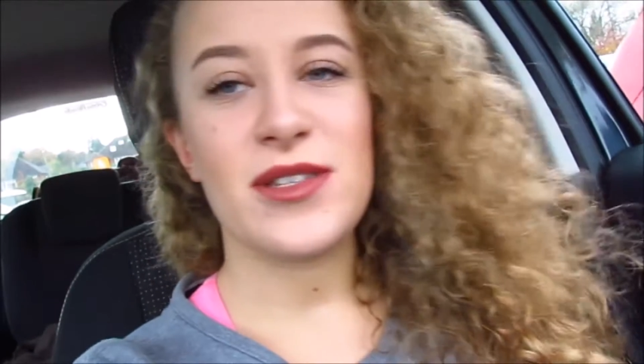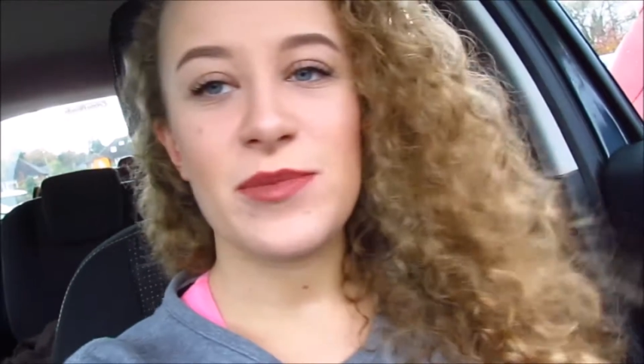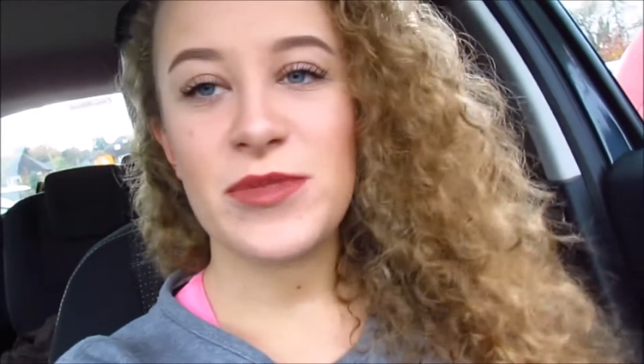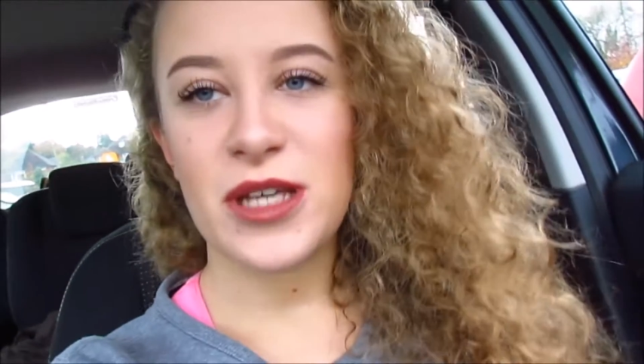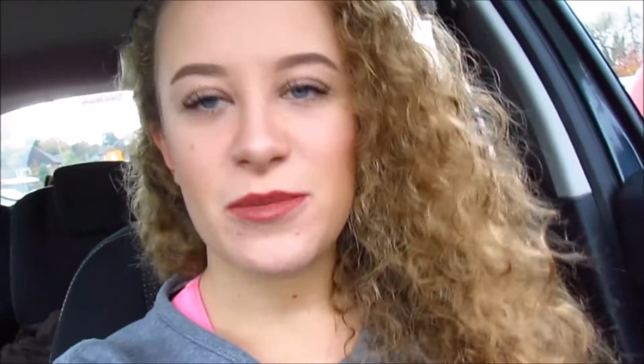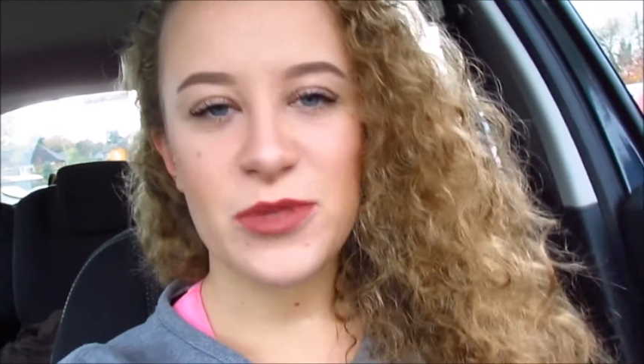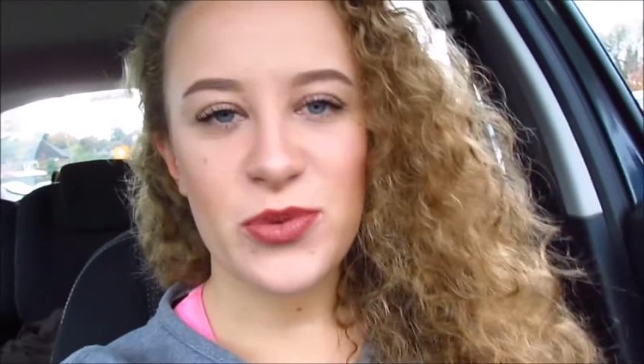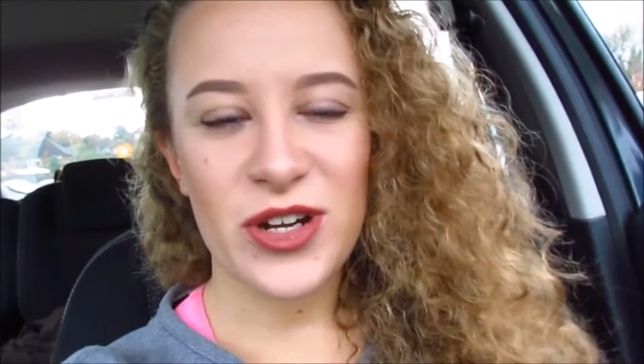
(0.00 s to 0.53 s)

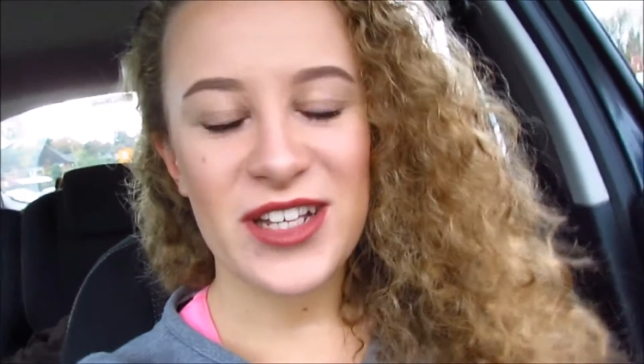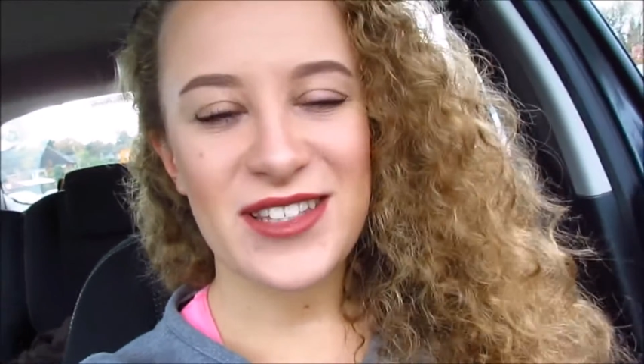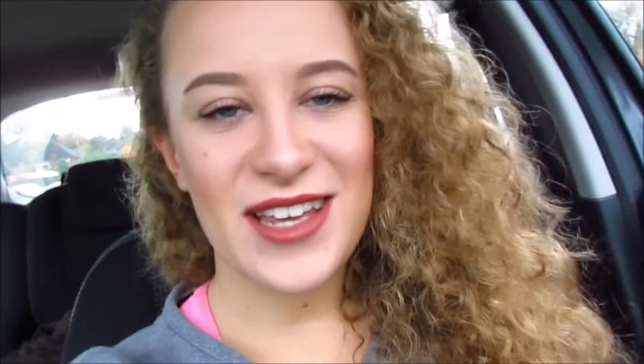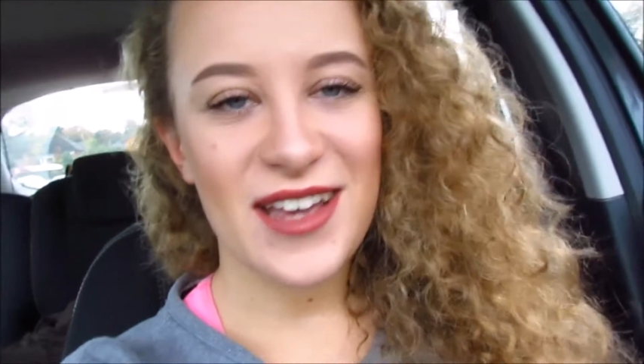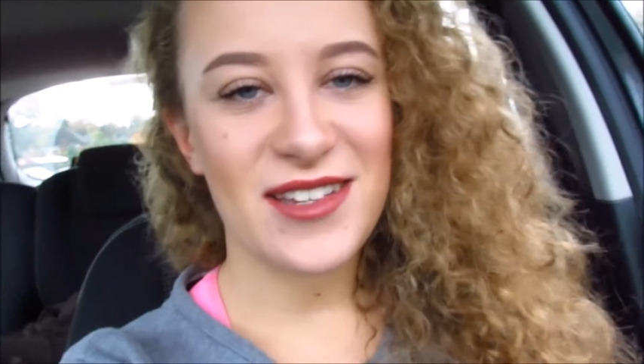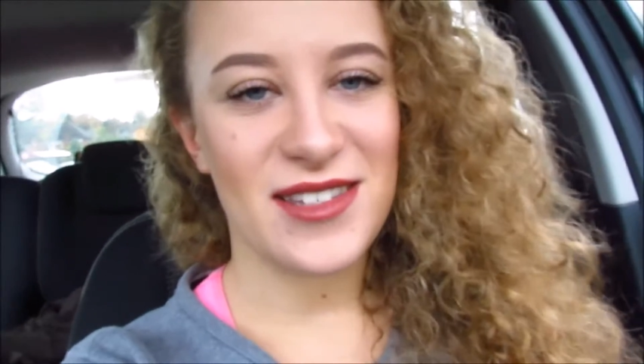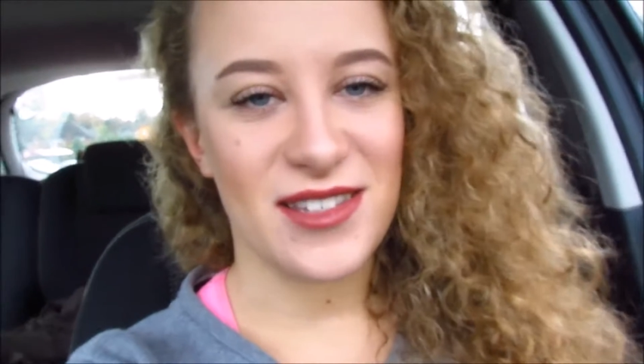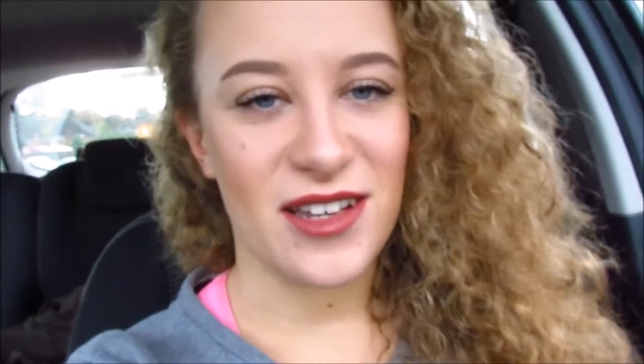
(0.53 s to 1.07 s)
sometimes when I
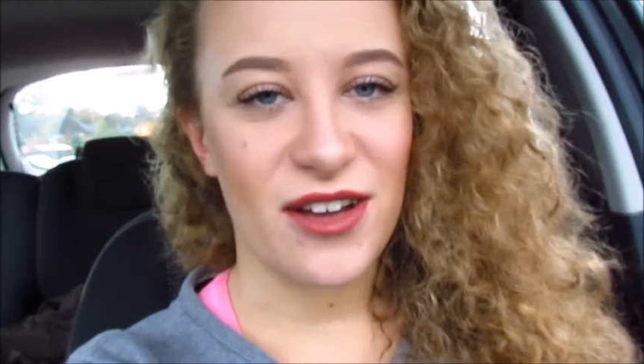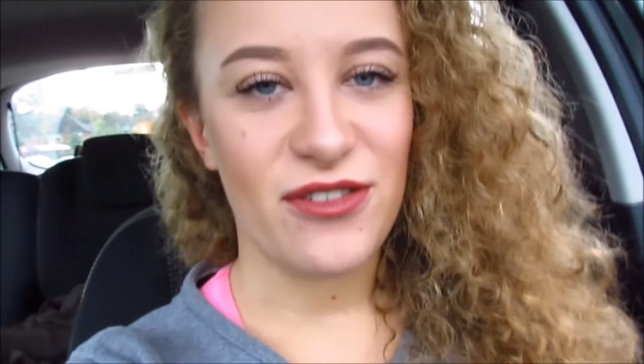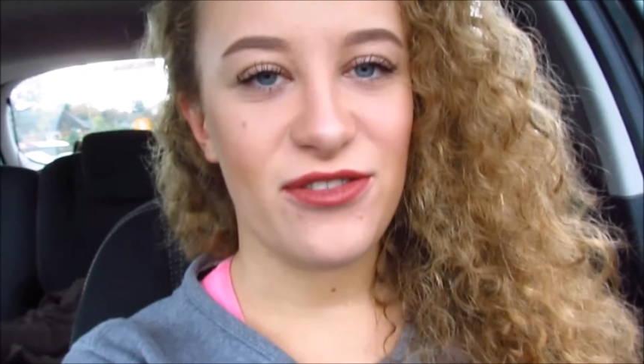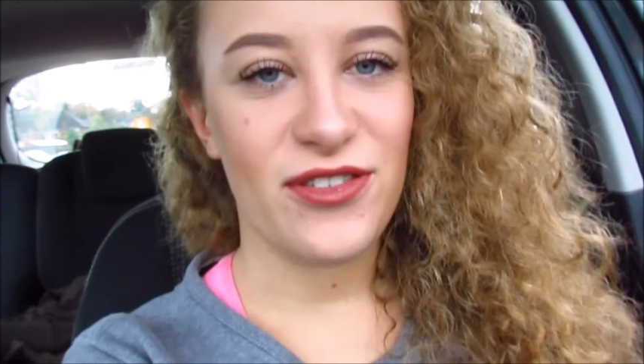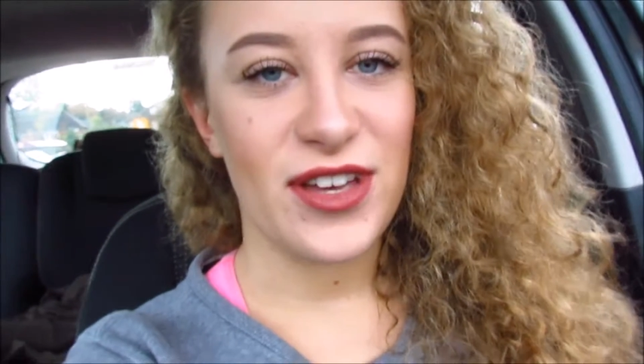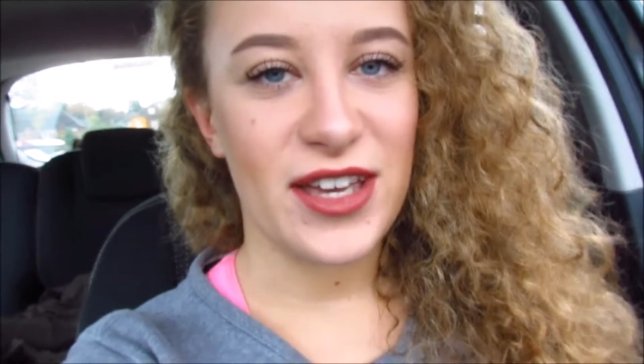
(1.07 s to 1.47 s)
text stuff,